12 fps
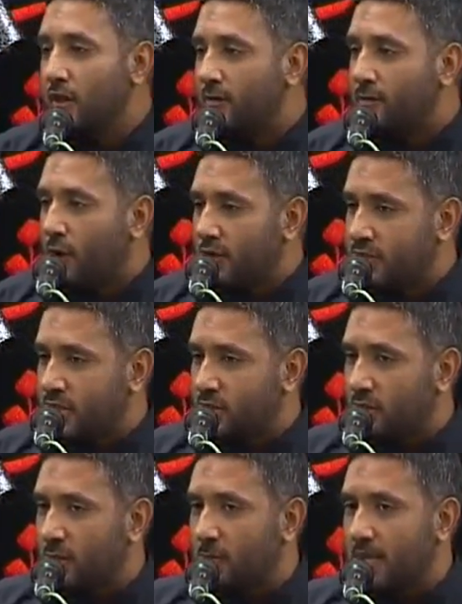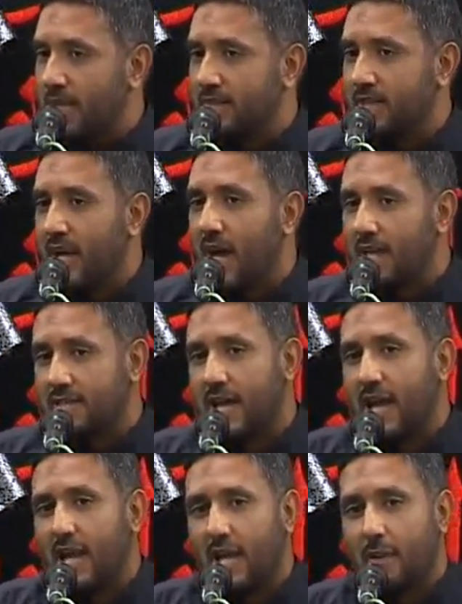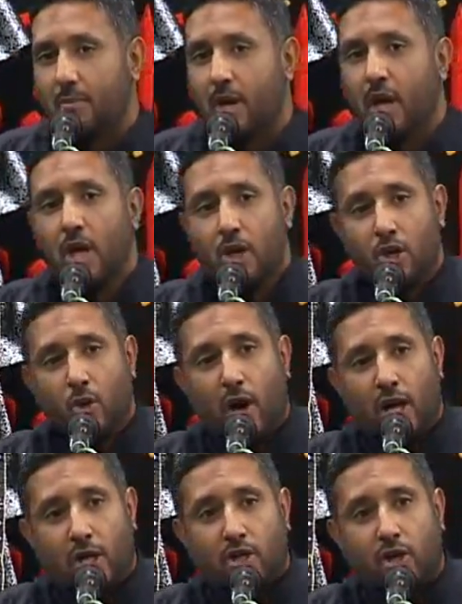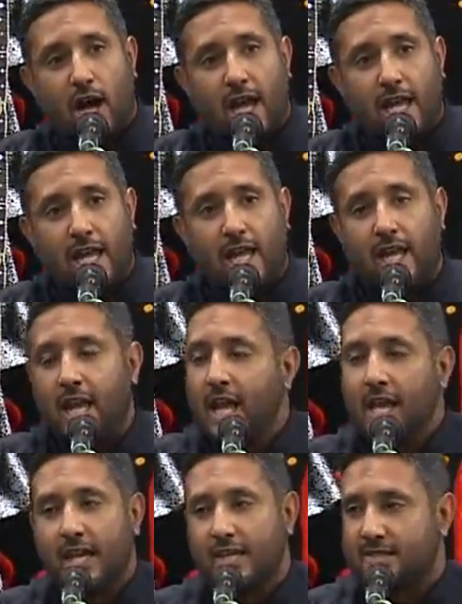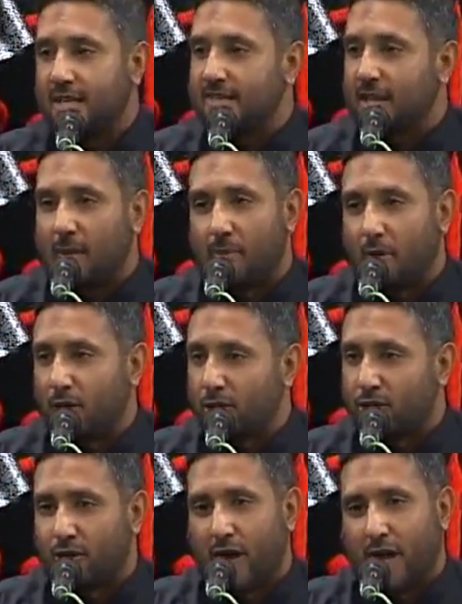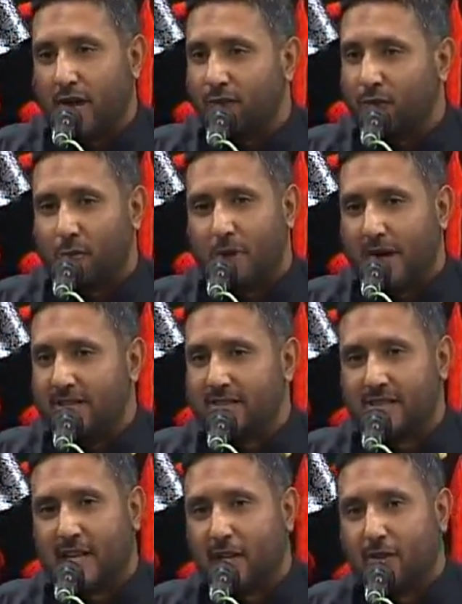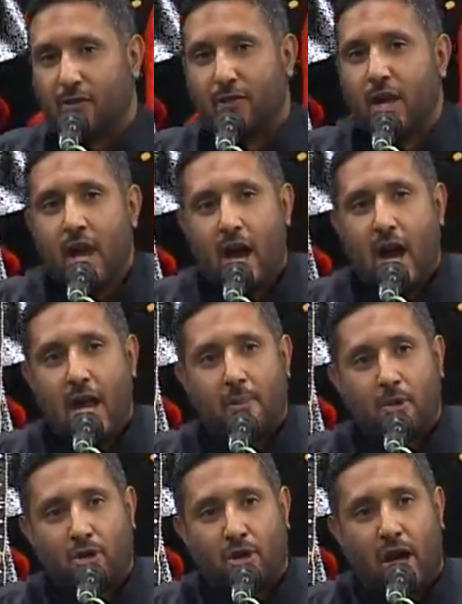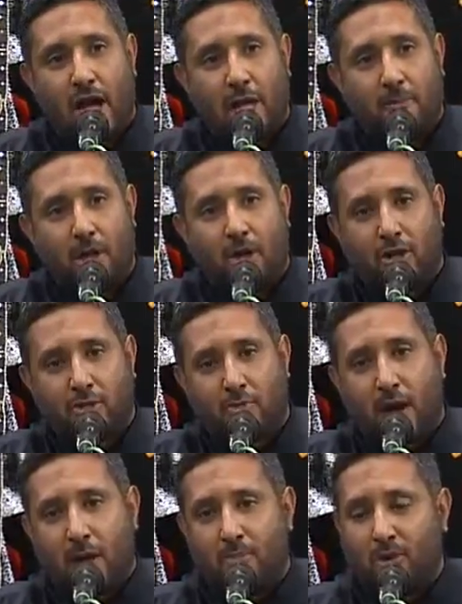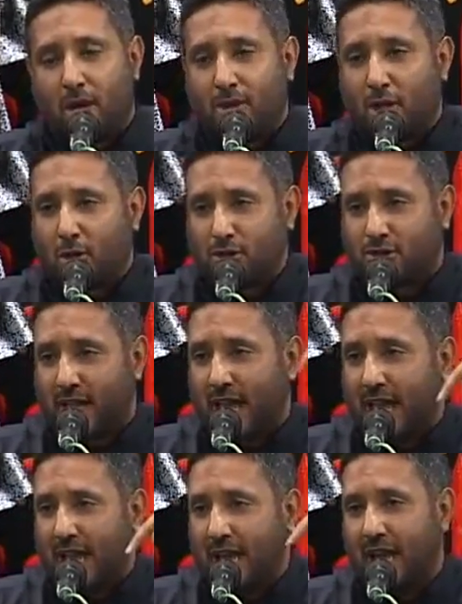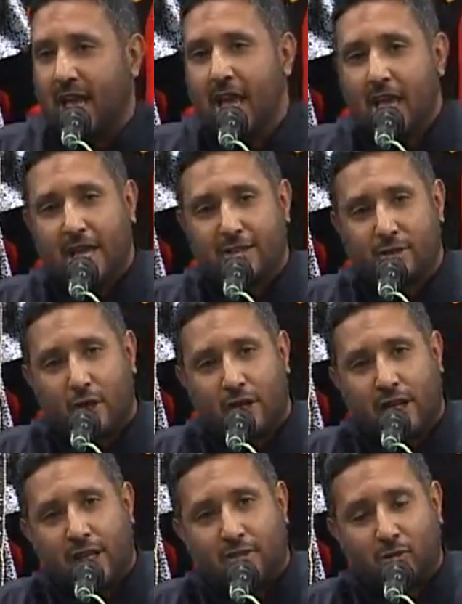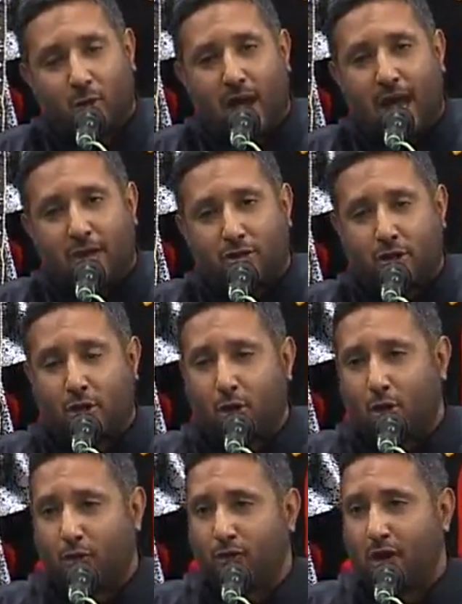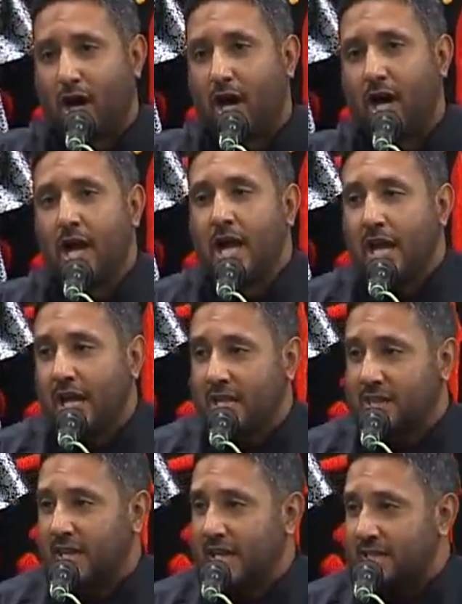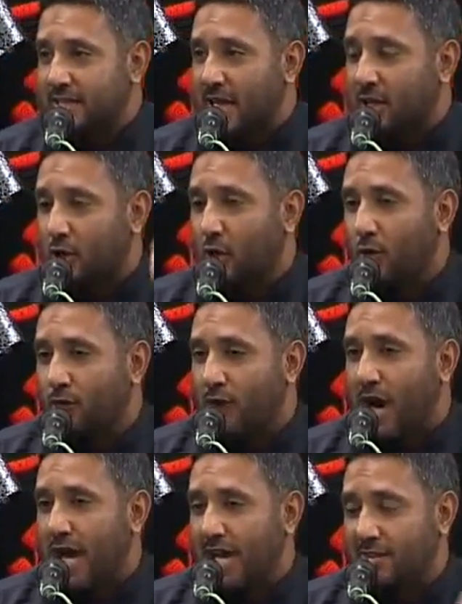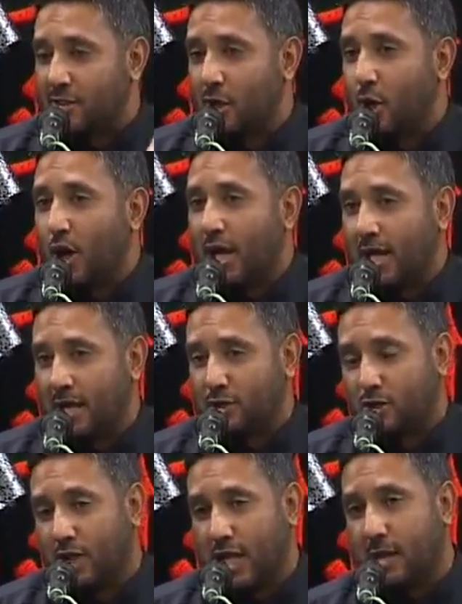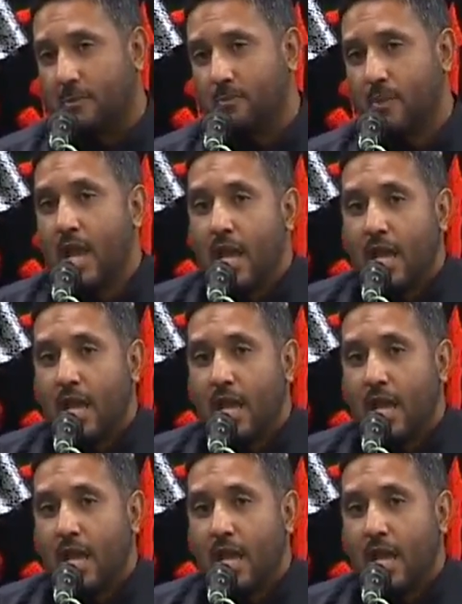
The forces of Ibn Ziyad tell him, "You are crying." He says, "I am not crying for myself. I am crying because my brother Hussein is on his way to Kufa. He thinks that Kufa is loyal to him.